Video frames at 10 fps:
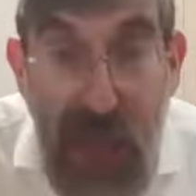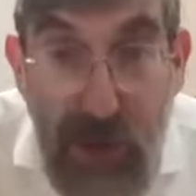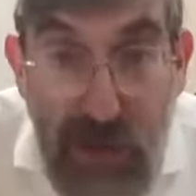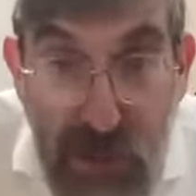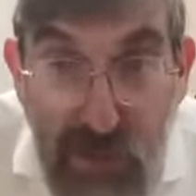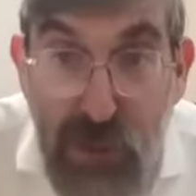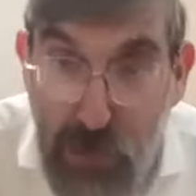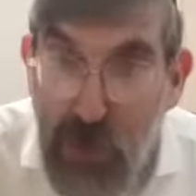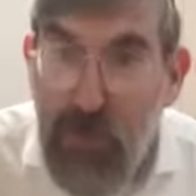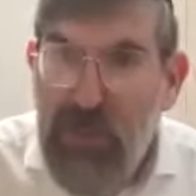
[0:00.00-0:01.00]
Erisin for the
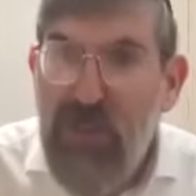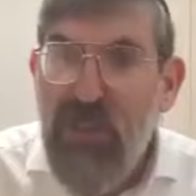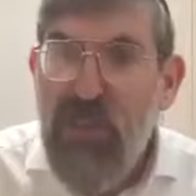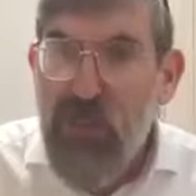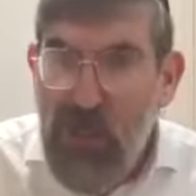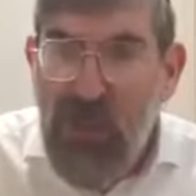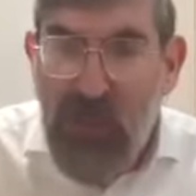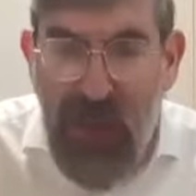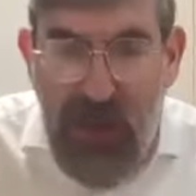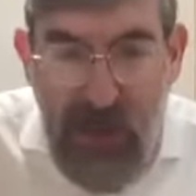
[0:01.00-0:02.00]
purpose of nesuin. So
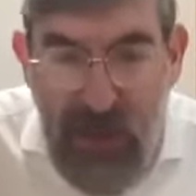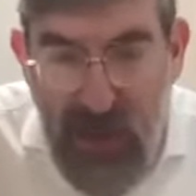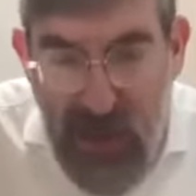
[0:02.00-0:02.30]
again,